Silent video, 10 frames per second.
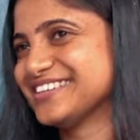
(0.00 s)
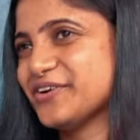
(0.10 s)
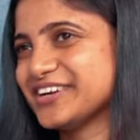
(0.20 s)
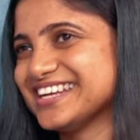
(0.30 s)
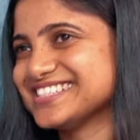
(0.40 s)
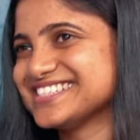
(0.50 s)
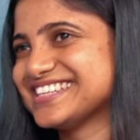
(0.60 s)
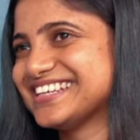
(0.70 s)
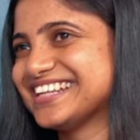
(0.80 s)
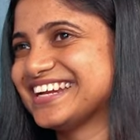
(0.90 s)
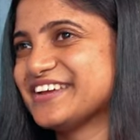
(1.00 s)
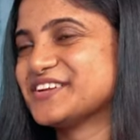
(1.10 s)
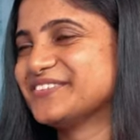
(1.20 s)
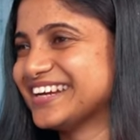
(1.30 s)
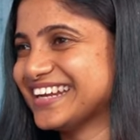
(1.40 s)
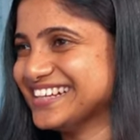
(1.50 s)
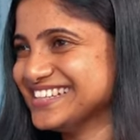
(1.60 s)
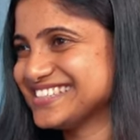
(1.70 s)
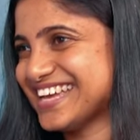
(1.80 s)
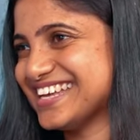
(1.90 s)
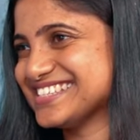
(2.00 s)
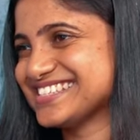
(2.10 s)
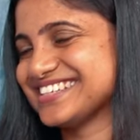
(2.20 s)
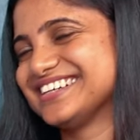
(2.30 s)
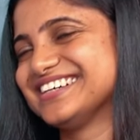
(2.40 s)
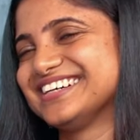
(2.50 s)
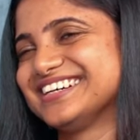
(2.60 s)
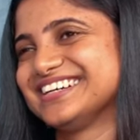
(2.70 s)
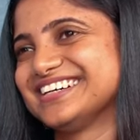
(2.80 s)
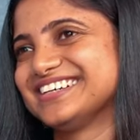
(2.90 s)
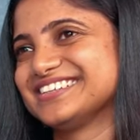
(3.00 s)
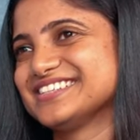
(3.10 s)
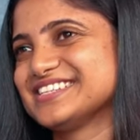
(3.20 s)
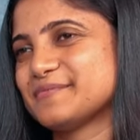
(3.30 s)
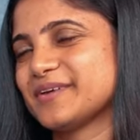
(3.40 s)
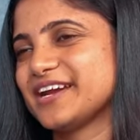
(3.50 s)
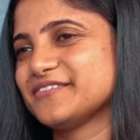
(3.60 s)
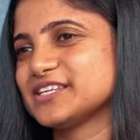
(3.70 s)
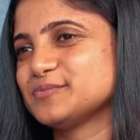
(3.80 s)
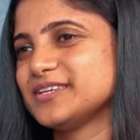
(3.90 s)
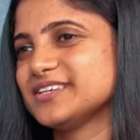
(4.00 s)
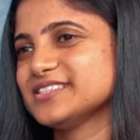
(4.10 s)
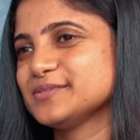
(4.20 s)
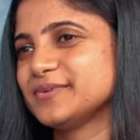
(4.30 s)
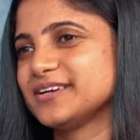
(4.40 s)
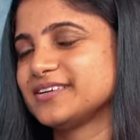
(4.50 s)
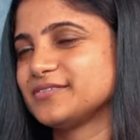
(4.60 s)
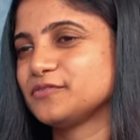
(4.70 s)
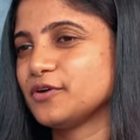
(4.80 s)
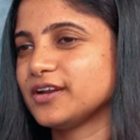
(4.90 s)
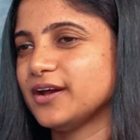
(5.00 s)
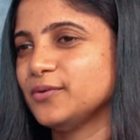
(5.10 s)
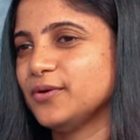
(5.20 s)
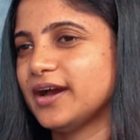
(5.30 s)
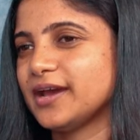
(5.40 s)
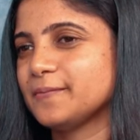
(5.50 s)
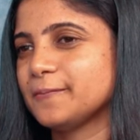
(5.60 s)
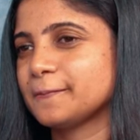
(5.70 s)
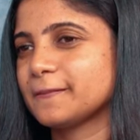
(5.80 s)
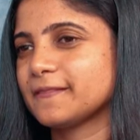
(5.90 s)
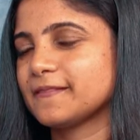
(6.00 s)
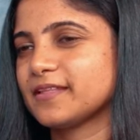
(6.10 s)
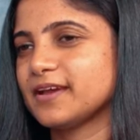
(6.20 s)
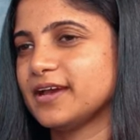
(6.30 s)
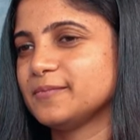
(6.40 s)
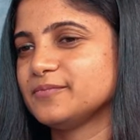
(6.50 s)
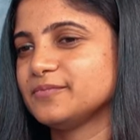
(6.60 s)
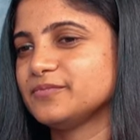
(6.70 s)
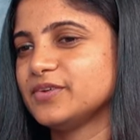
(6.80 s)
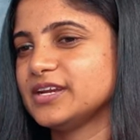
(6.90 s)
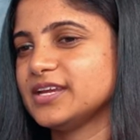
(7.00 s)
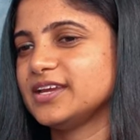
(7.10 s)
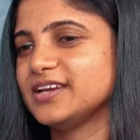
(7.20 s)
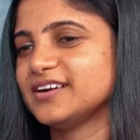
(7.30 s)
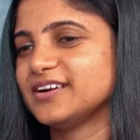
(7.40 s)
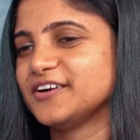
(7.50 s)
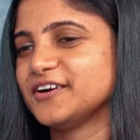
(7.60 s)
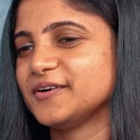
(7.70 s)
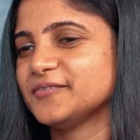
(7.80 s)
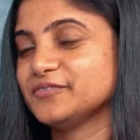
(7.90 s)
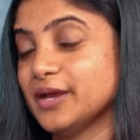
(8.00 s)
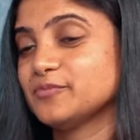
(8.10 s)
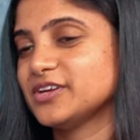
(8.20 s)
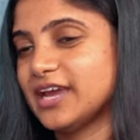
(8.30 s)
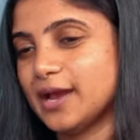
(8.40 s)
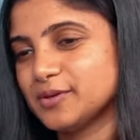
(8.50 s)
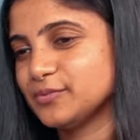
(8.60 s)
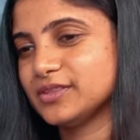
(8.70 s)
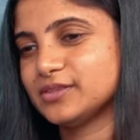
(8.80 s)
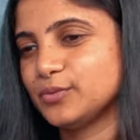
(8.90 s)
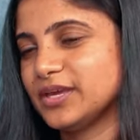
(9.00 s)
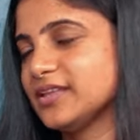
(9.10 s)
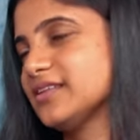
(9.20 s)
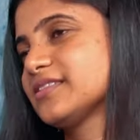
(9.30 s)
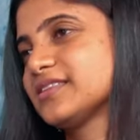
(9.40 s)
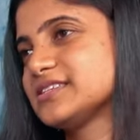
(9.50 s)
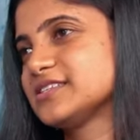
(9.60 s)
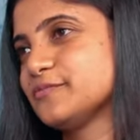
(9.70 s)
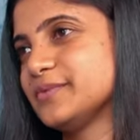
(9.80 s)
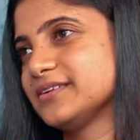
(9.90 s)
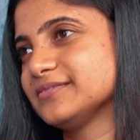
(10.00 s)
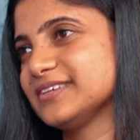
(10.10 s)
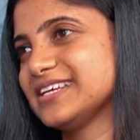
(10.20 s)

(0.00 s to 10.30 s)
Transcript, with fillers: Not necessary that everyone else has uh, the same kind of experience, but for now, I'm I'm very uh, I'm very happy with the way things have been.